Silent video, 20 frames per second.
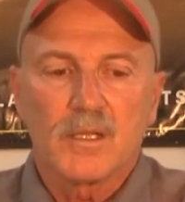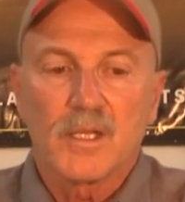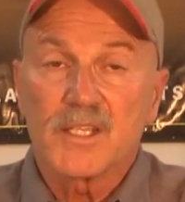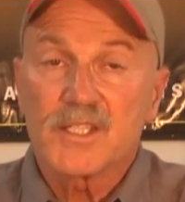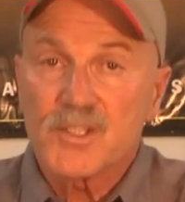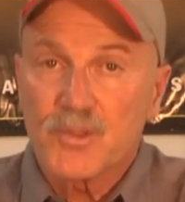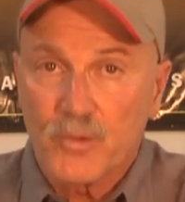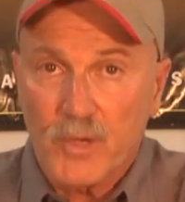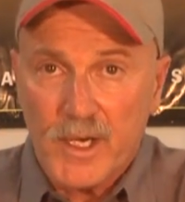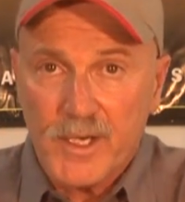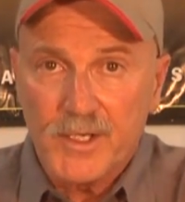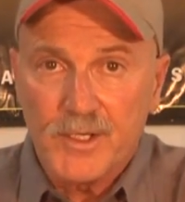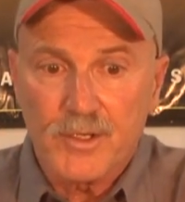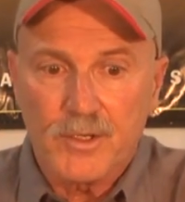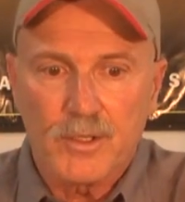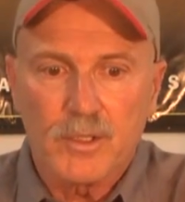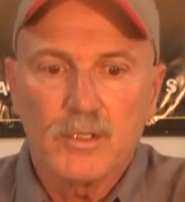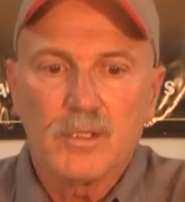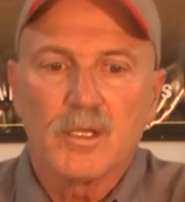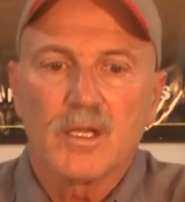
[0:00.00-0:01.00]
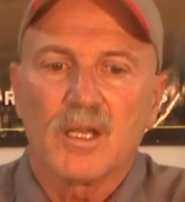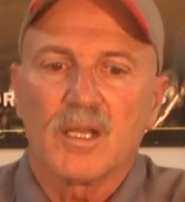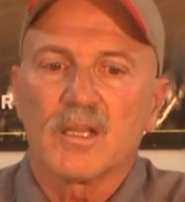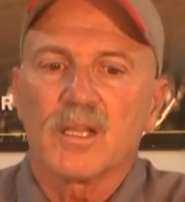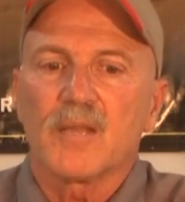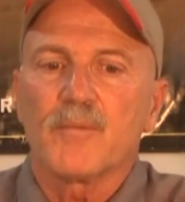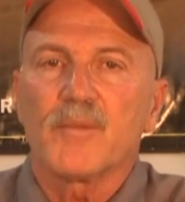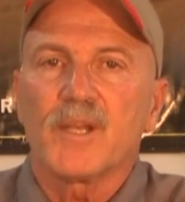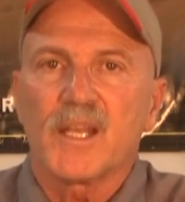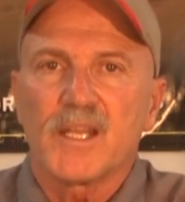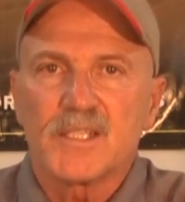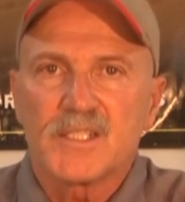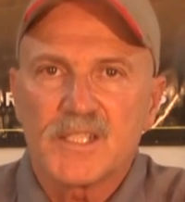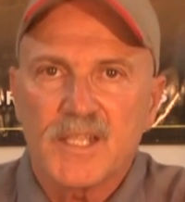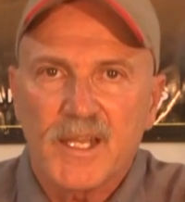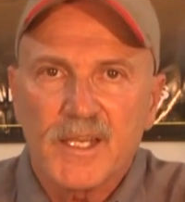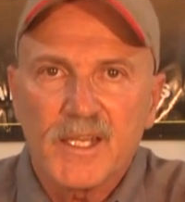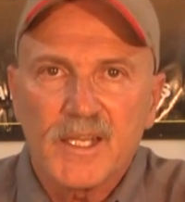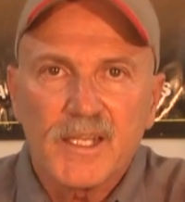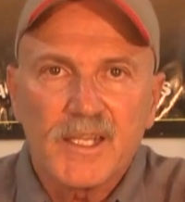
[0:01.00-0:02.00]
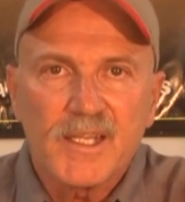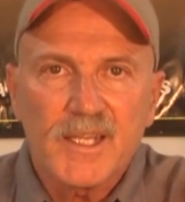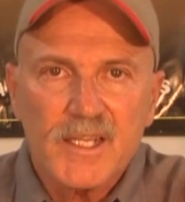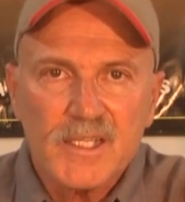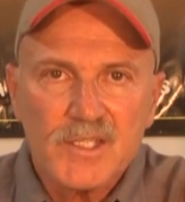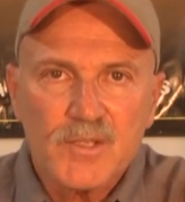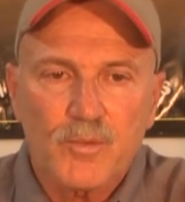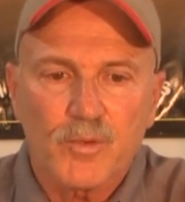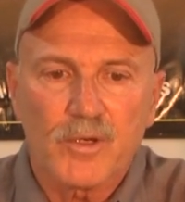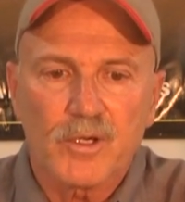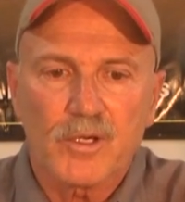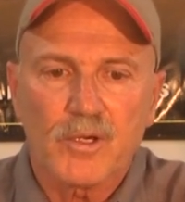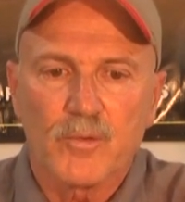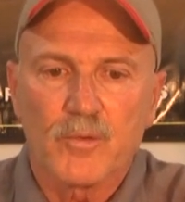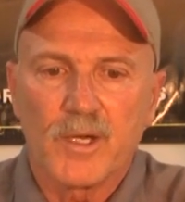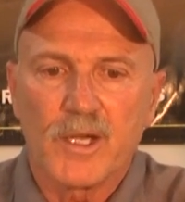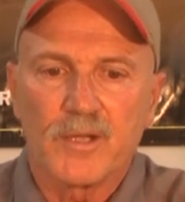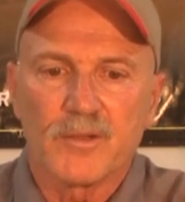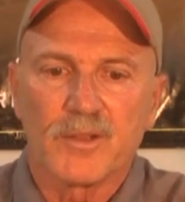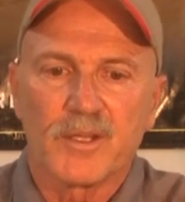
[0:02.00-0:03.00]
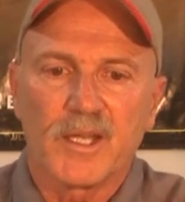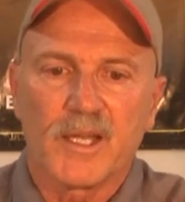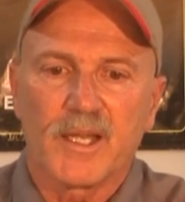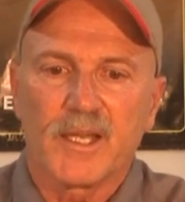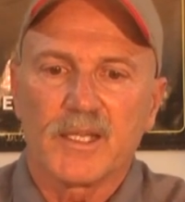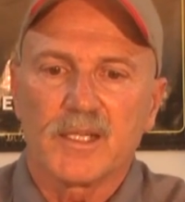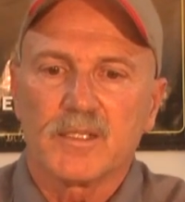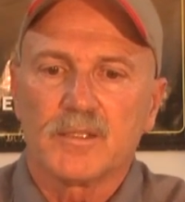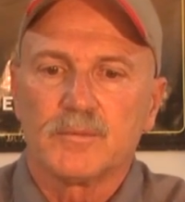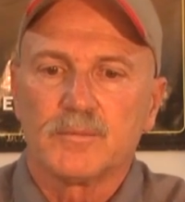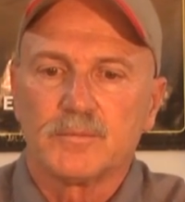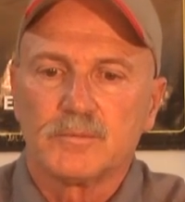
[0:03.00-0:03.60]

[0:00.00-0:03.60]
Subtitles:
This grinder eliminates any guesswork around that